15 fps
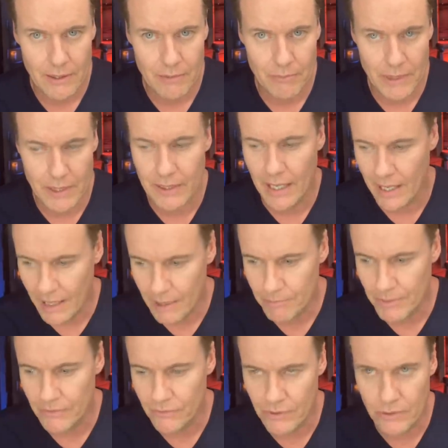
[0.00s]
But it
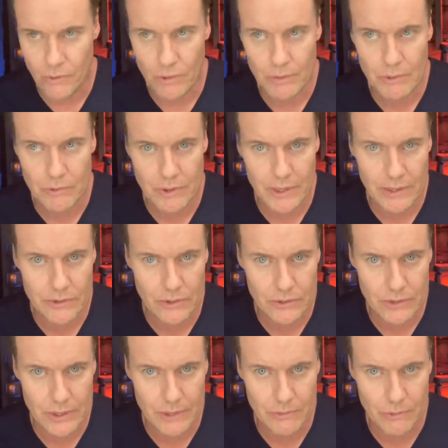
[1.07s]
happens in normal
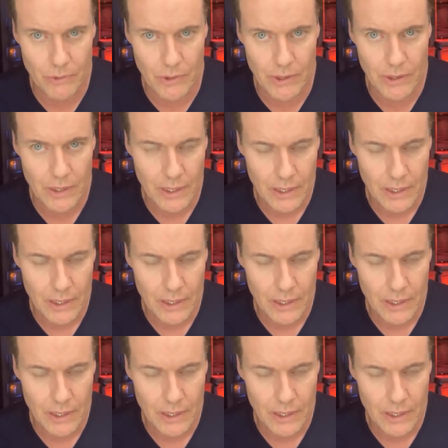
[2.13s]
relationships where